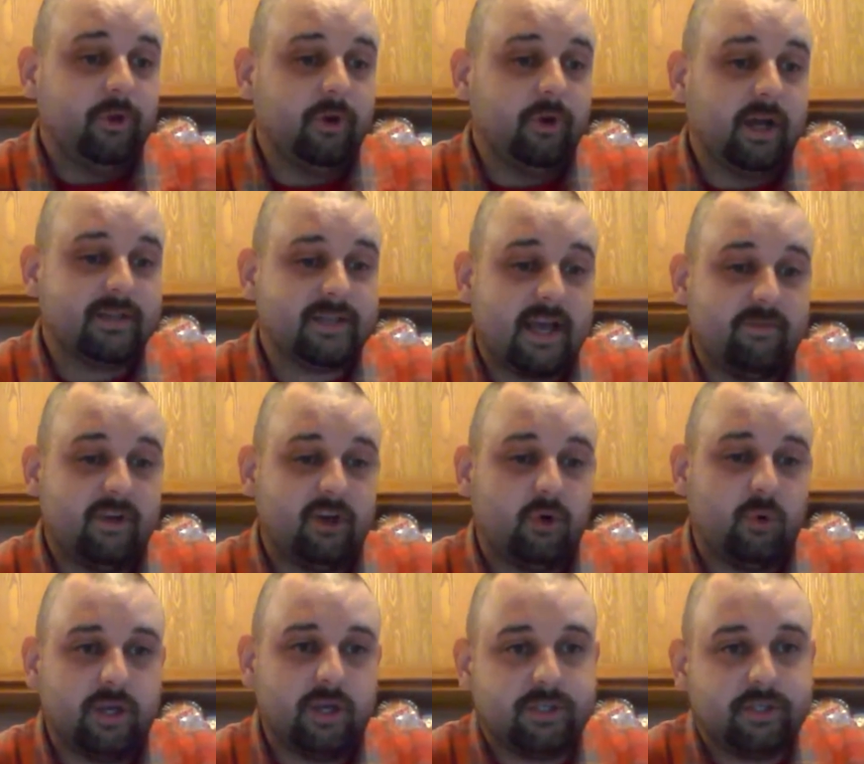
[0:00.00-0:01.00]
You guys have any
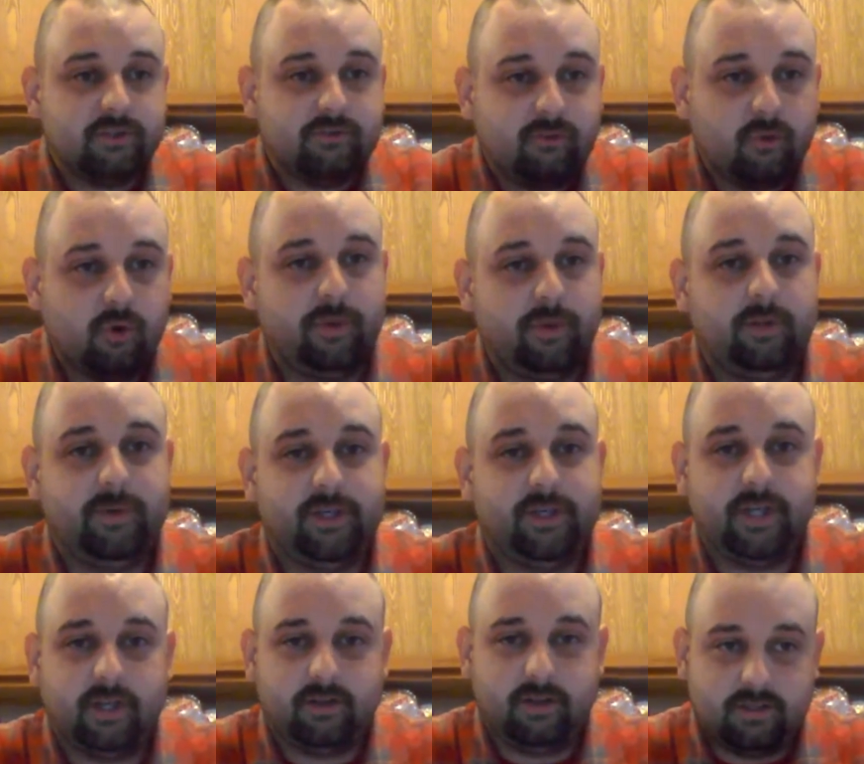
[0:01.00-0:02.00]
questions for me? Let me
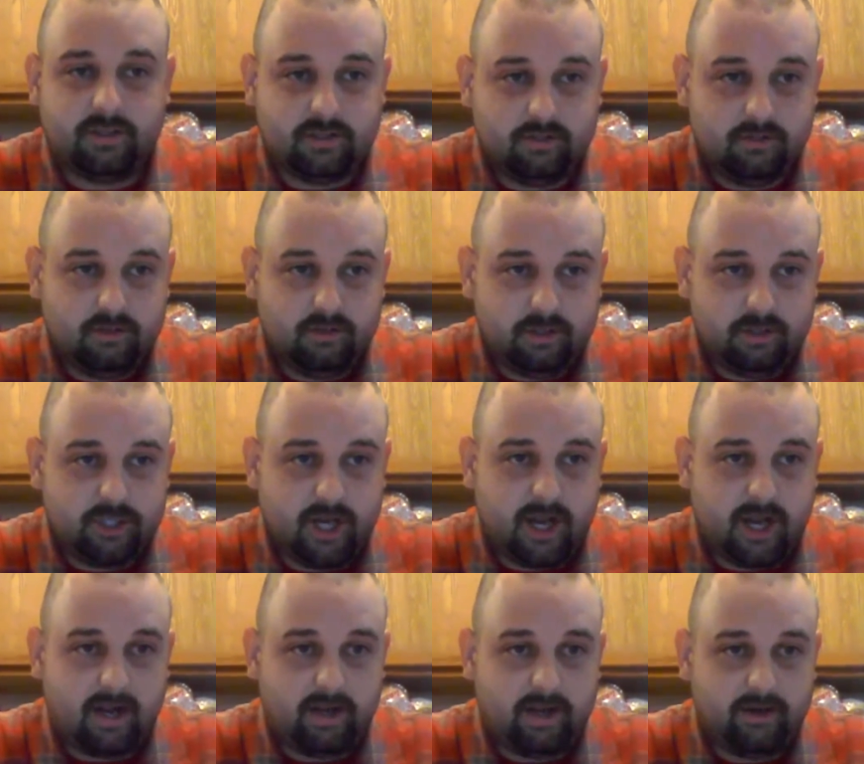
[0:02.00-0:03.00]
check the
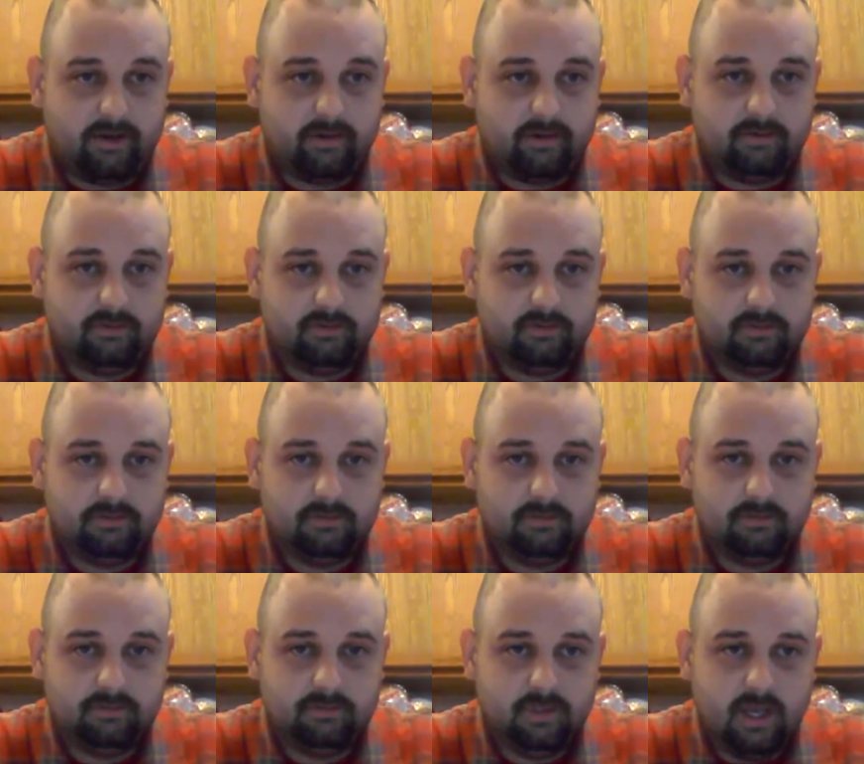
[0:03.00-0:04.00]
chat here.
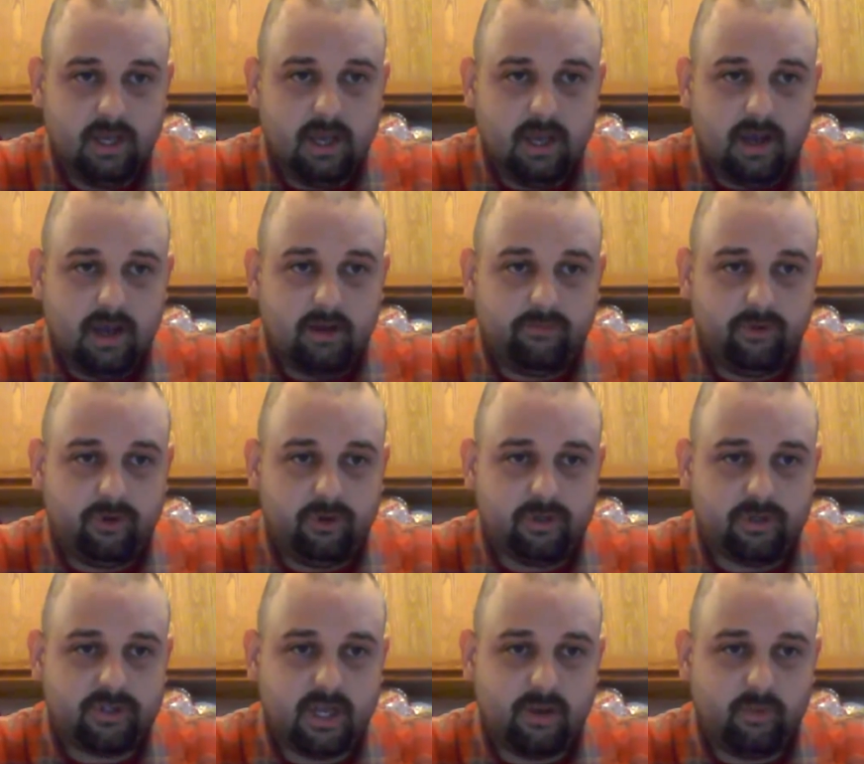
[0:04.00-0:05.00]
I feel
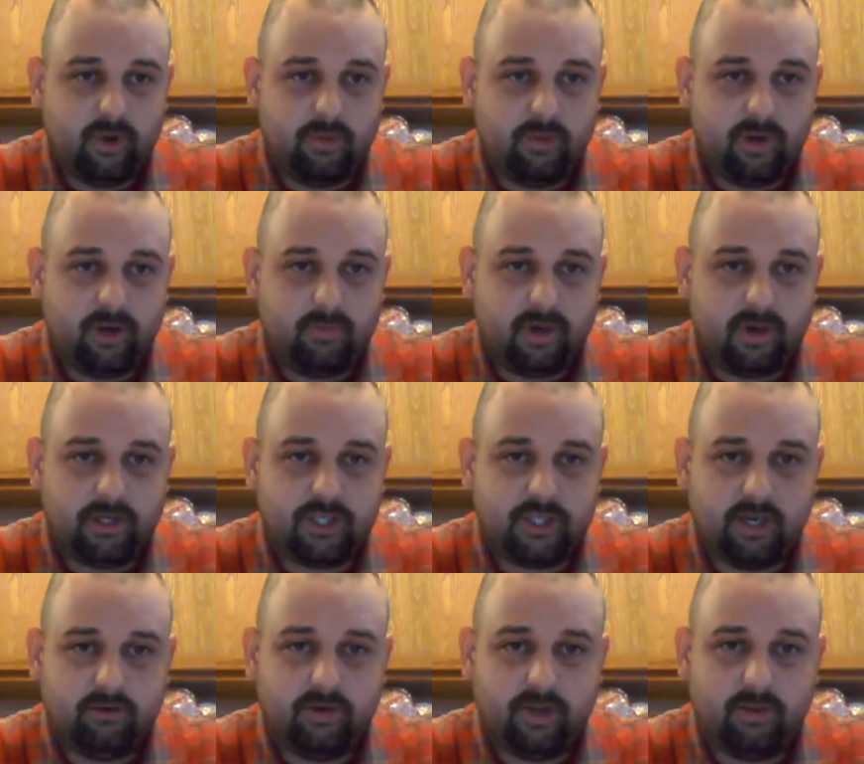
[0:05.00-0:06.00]
the same way about my
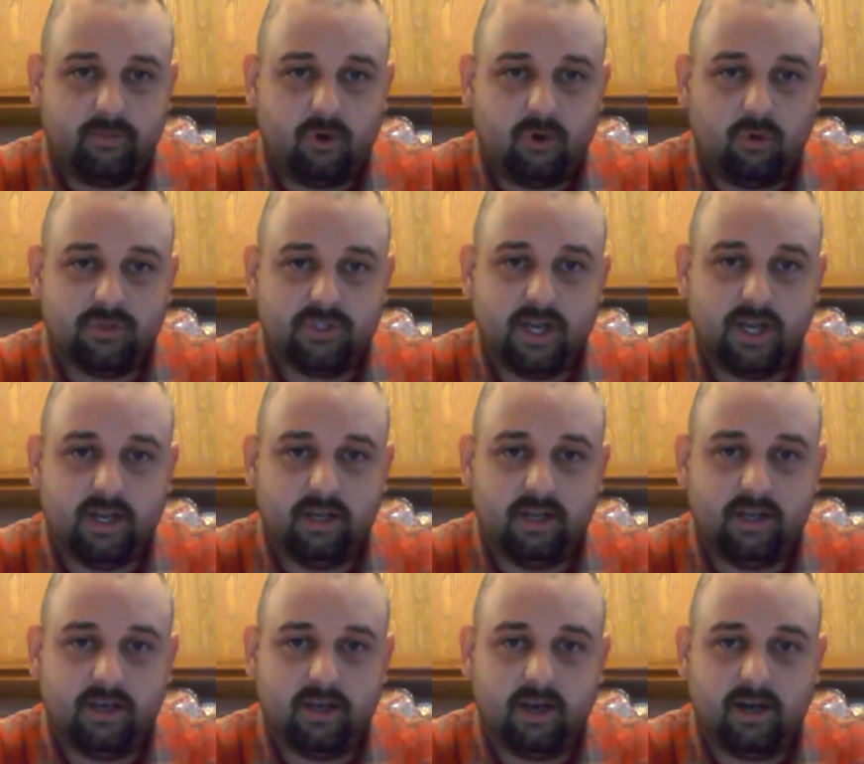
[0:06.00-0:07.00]
channel name. Homesteading
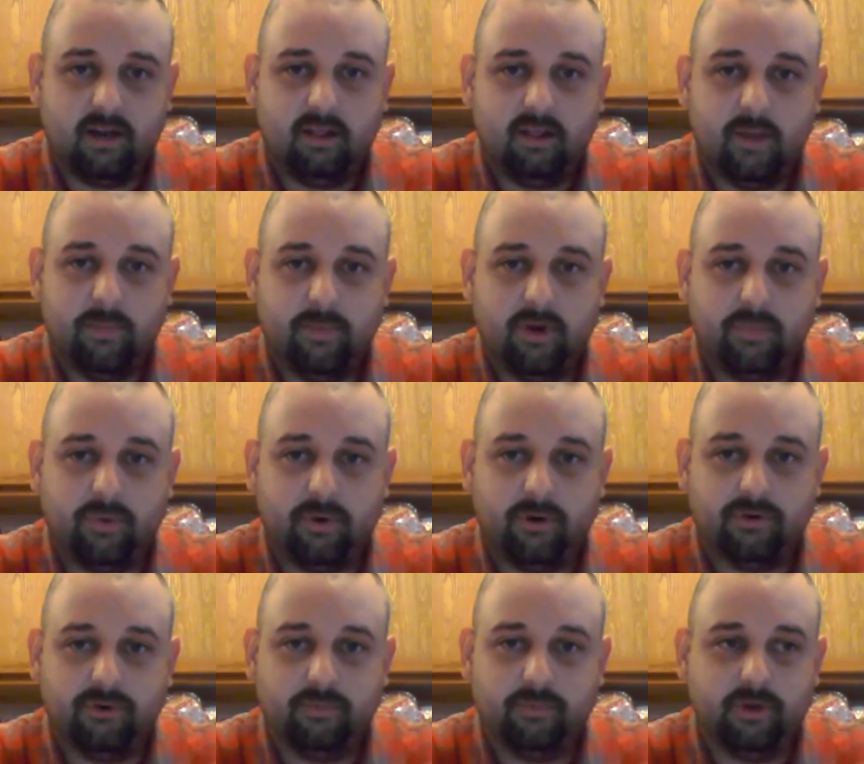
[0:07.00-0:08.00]
can kind of limit a
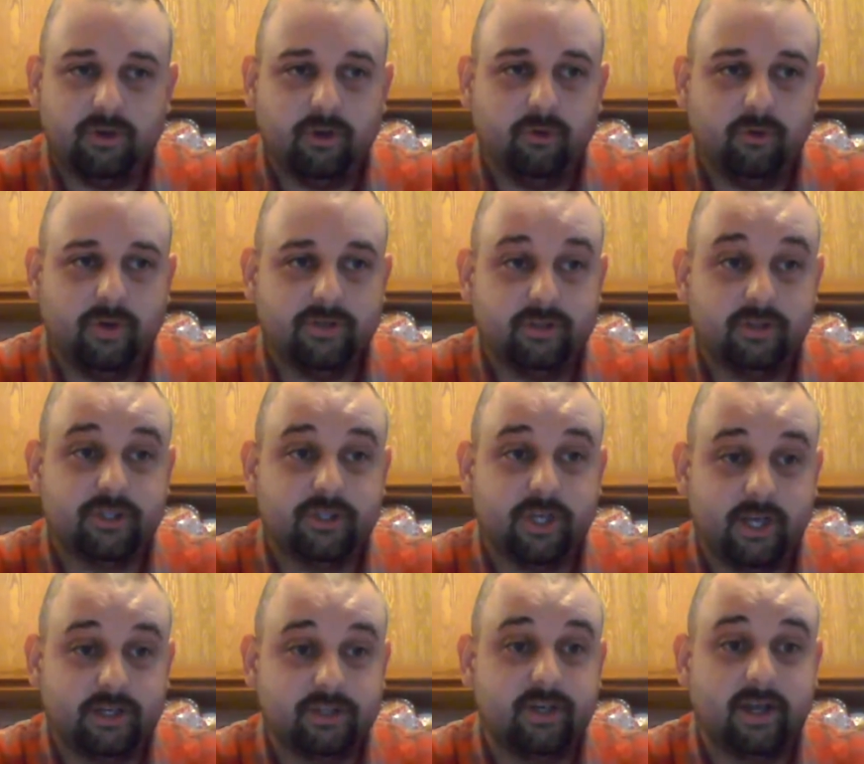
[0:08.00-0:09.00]
person, but no reason to
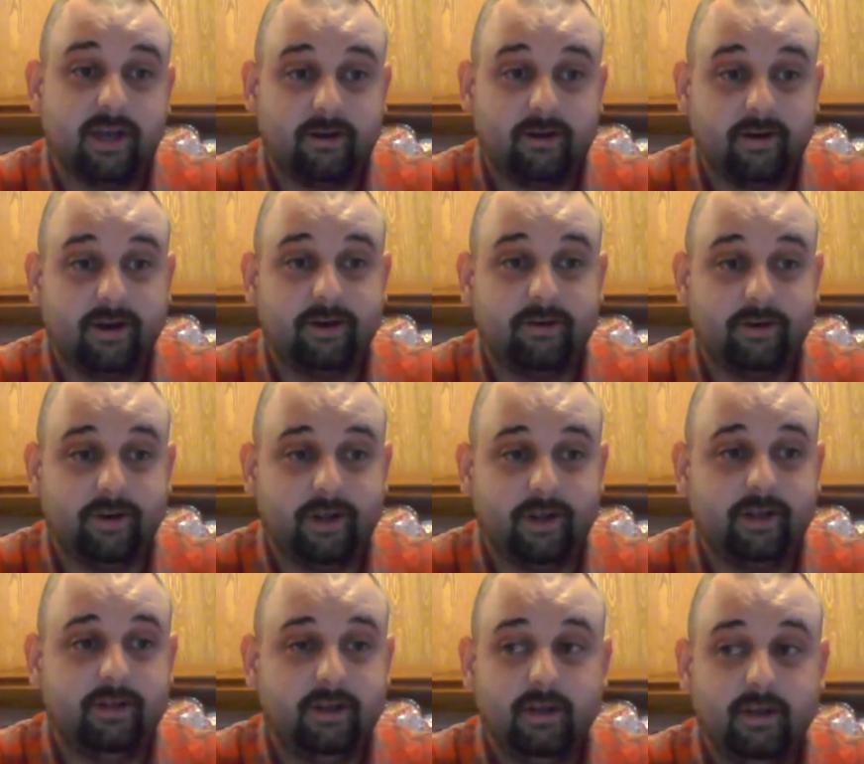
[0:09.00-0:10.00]
change now. I
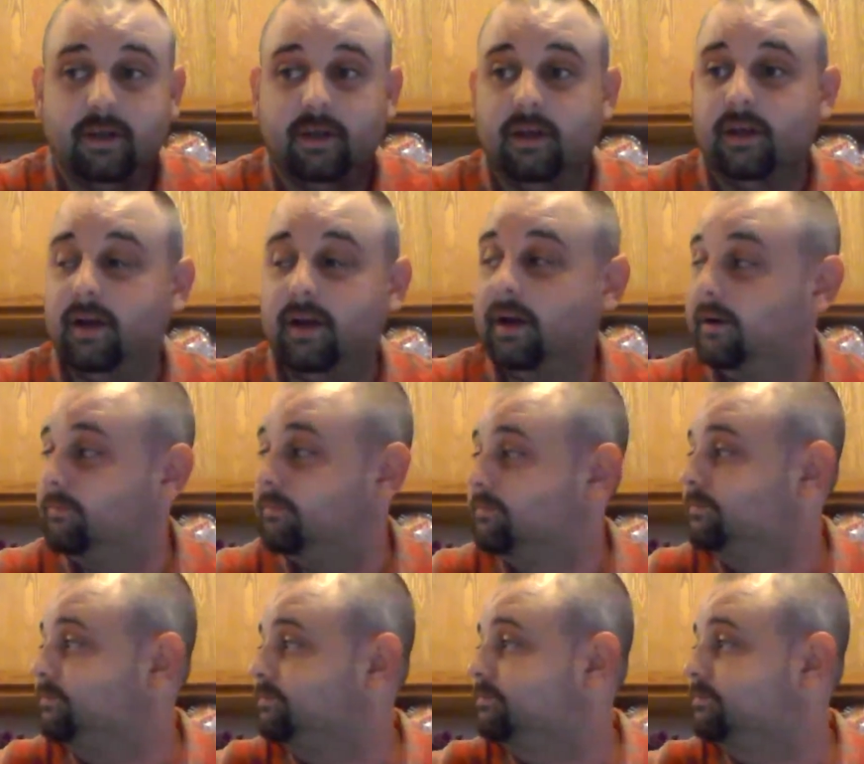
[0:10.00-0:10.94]
agree. I